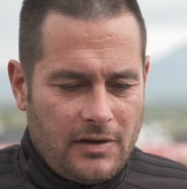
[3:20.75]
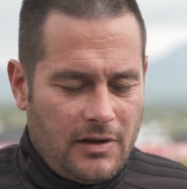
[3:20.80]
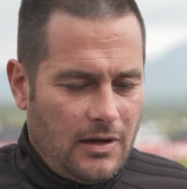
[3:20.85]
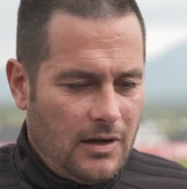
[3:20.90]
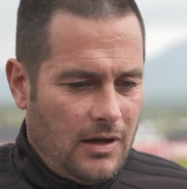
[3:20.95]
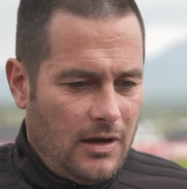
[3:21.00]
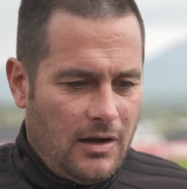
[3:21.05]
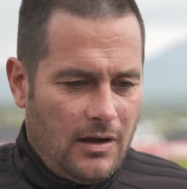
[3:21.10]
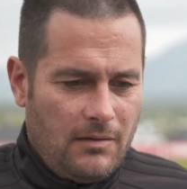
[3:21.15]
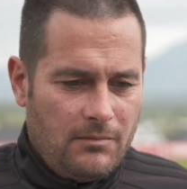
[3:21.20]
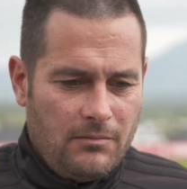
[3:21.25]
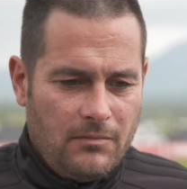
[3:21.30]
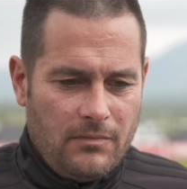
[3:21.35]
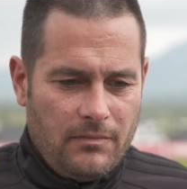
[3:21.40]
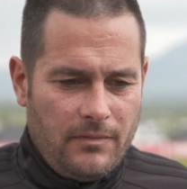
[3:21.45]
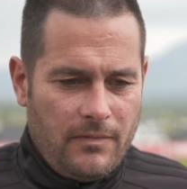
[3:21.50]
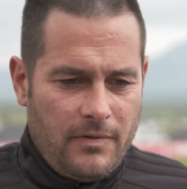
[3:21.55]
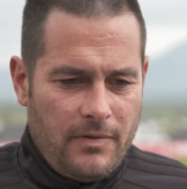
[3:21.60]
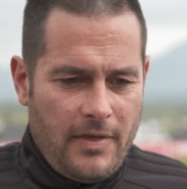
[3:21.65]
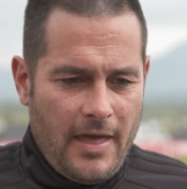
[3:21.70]
Um,
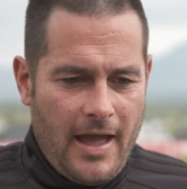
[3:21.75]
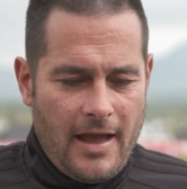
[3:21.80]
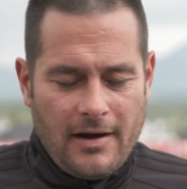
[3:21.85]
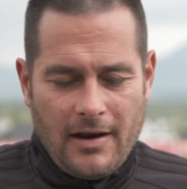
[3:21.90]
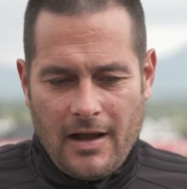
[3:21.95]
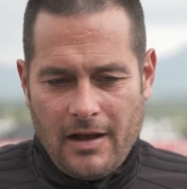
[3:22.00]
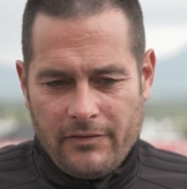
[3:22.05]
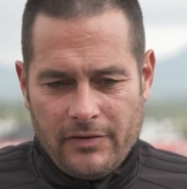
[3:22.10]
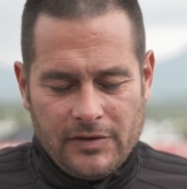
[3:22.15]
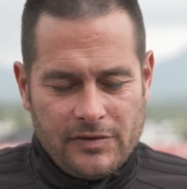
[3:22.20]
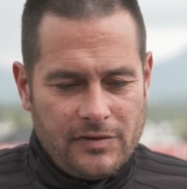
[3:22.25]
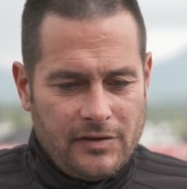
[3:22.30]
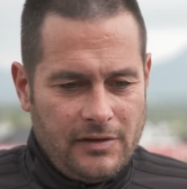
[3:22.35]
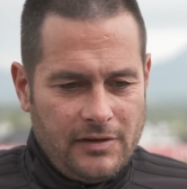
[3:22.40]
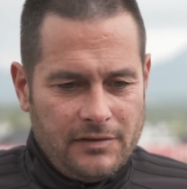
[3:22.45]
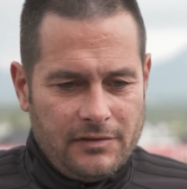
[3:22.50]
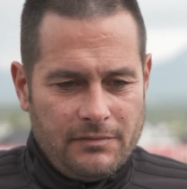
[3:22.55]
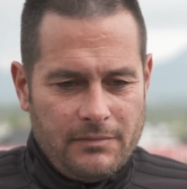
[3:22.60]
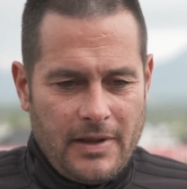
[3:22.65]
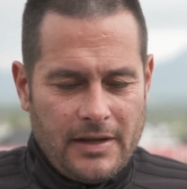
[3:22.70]
that obviously
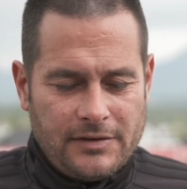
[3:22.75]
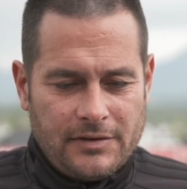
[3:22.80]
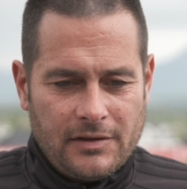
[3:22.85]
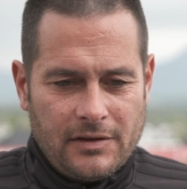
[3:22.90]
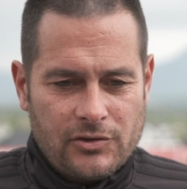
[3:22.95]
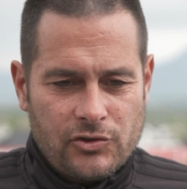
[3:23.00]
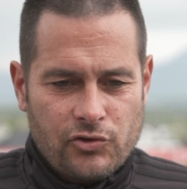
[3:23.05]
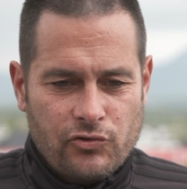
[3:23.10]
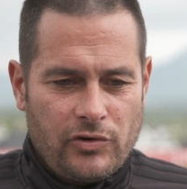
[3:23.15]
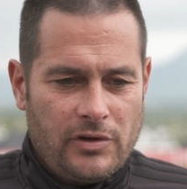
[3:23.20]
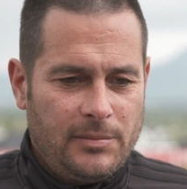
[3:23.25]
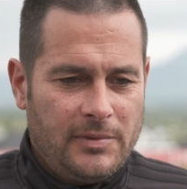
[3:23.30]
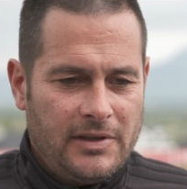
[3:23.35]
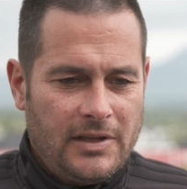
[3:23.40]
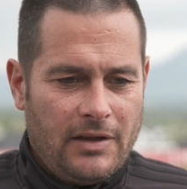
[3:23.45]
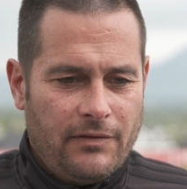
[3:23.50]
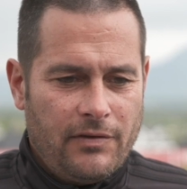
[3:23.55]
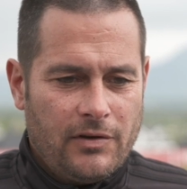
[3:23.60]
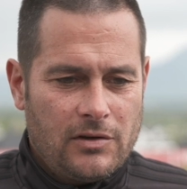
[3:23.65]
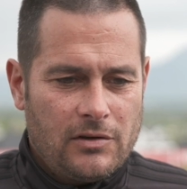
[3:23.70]
is makes it extremely
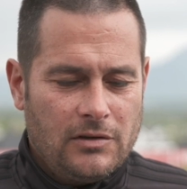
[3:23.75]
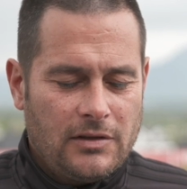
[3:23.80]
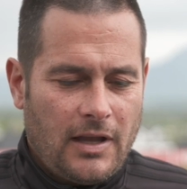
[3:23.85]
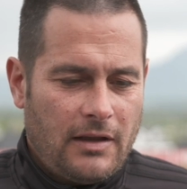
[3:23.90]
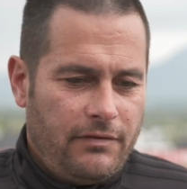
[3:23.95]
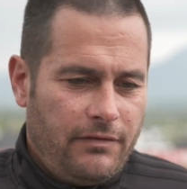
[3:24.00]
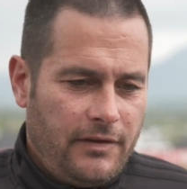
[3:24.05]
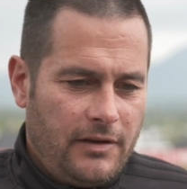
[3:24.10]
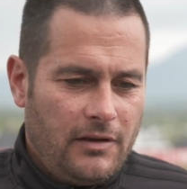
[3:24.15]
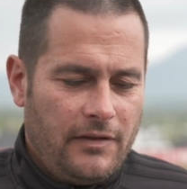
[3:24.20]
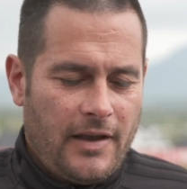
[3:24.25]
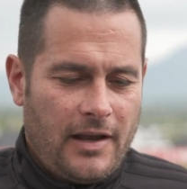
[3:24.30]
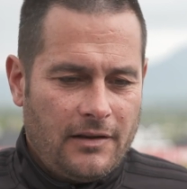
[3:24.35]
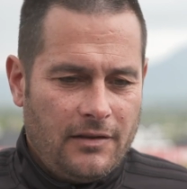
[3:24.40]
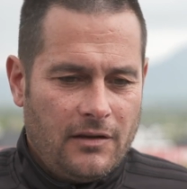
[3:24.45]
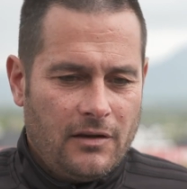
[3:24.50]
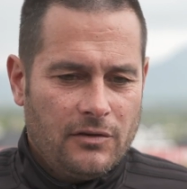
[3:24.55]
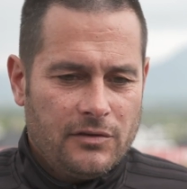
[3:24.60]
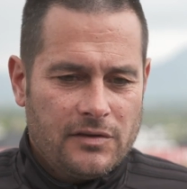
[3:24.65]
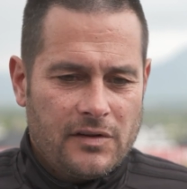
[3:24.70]
difficult. I feel that
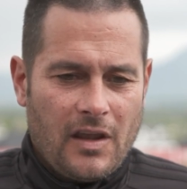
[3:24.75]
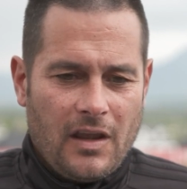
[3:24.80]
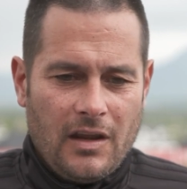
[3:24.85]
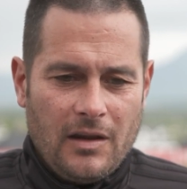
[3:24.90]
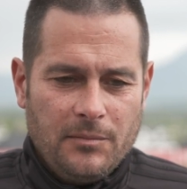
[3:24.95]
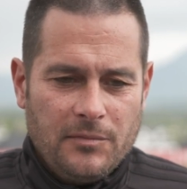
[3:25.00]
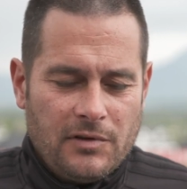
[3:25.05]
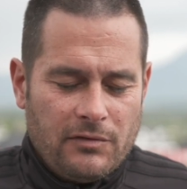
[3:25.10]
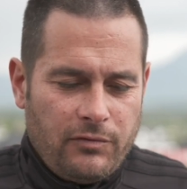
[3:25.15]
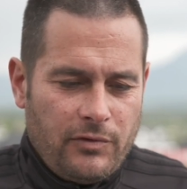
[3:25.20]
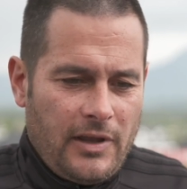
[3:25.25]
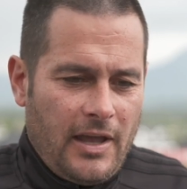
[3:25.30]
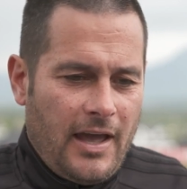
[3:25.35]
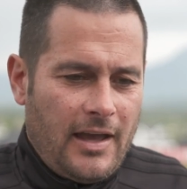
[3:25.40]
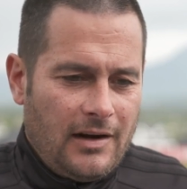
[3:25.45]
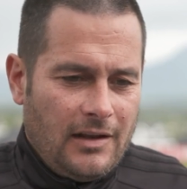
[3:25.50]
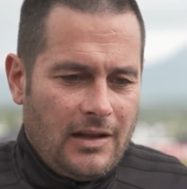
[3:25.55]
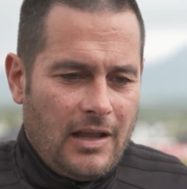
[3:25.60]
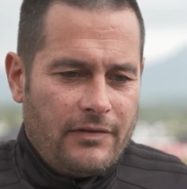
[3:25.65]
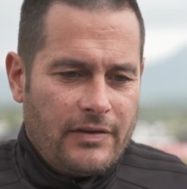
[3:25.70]
in those games, if we
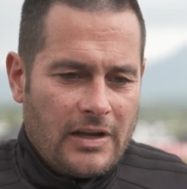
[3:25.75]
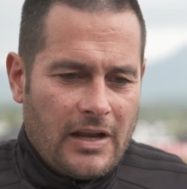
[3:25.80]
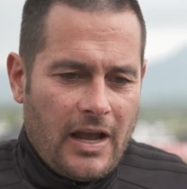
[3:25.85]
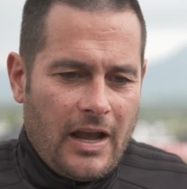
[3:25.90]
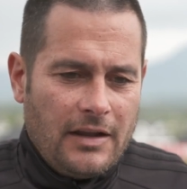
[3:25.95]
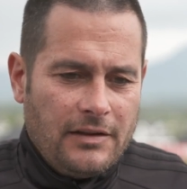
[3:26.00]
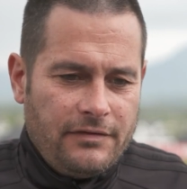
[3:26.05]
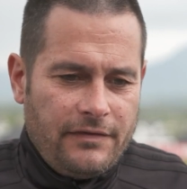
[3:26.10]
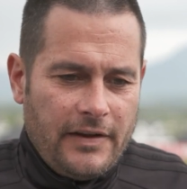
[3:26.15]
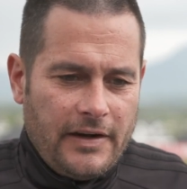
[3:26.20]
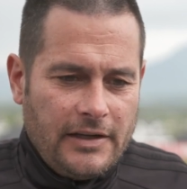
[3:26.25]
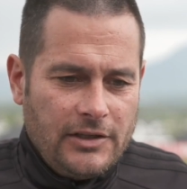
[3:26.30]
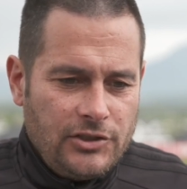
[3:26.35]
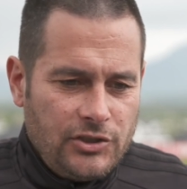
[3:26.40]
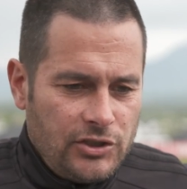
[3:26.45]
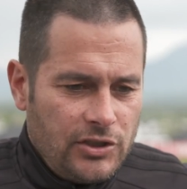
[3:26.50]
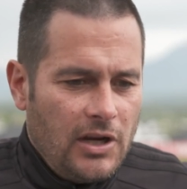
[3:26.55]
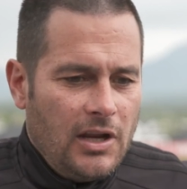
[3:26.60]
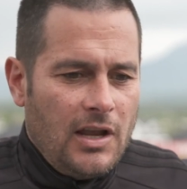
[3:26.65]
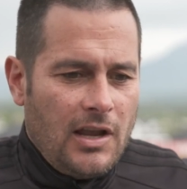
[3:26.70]
had 11 guys
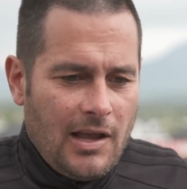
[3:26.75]
finish,